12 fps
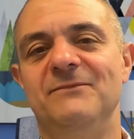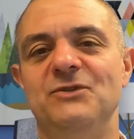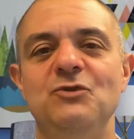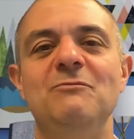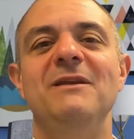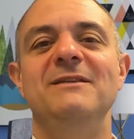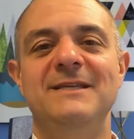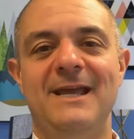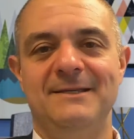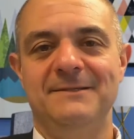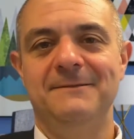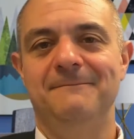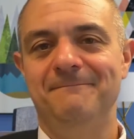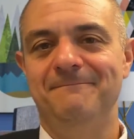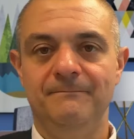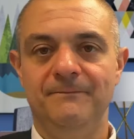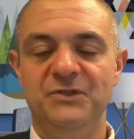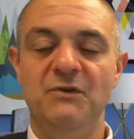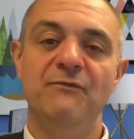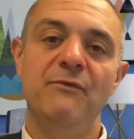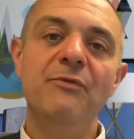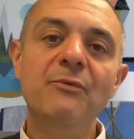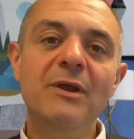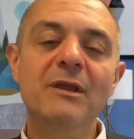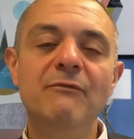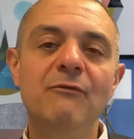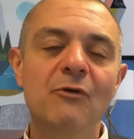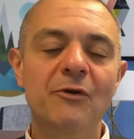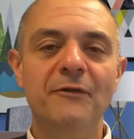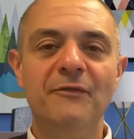should be a text. So for $300,000